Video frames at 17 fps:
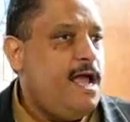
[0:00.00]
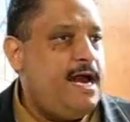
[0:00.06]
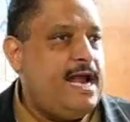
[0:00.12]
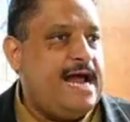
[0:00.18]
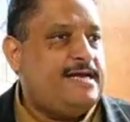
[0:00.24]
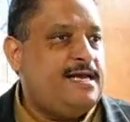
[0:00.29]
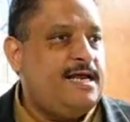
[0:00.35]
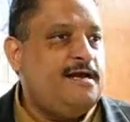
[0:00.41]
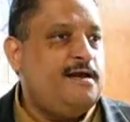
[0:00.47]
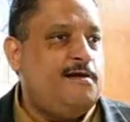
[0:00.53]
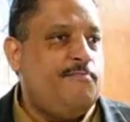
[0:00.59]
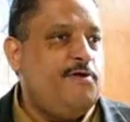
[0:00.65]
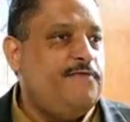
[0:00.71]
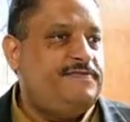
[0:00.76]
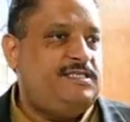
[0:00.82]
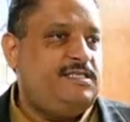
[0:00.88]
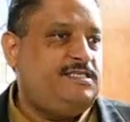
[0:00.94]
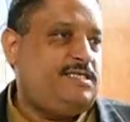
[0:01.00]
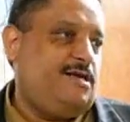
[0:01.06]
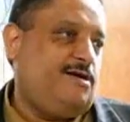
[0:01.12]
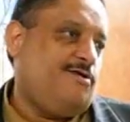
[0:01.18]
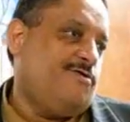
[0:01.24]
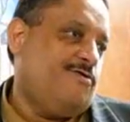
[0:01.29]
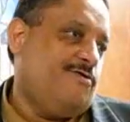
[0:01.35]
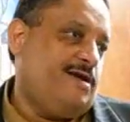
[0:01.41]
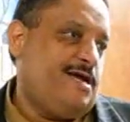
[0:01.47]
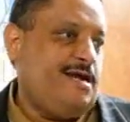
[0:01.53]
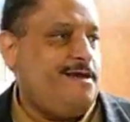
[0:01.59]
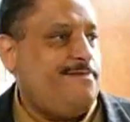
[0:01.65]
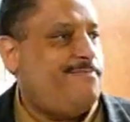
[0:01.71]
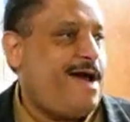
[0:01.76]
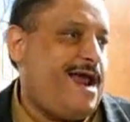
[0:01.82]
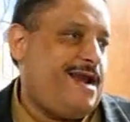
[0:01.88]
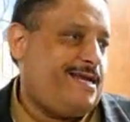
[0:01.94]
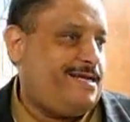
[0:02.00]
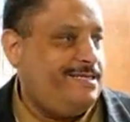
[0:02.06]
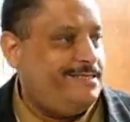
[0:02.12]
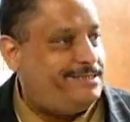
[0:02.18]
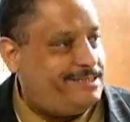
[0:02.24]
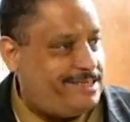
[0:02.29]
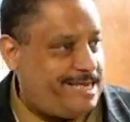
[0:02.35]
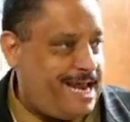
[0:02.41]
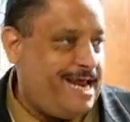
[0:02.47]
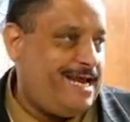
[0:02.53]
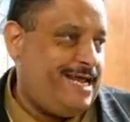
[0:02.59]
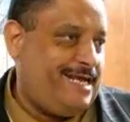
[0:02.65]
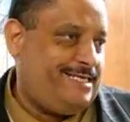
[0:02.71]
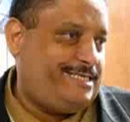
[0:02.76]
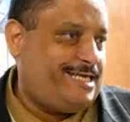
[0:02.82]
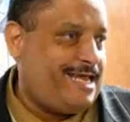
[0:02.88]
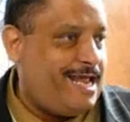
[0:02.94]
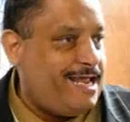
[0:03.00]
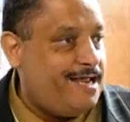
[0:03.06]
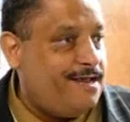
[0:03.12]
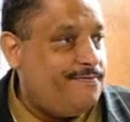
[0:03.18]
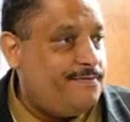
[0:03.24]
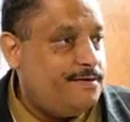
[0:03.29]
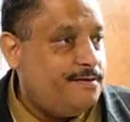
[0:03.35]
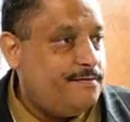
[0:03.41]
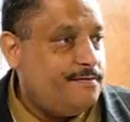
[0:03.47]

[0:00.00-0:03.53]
And at the end of the movie, she said, oh, anybody can say they saved.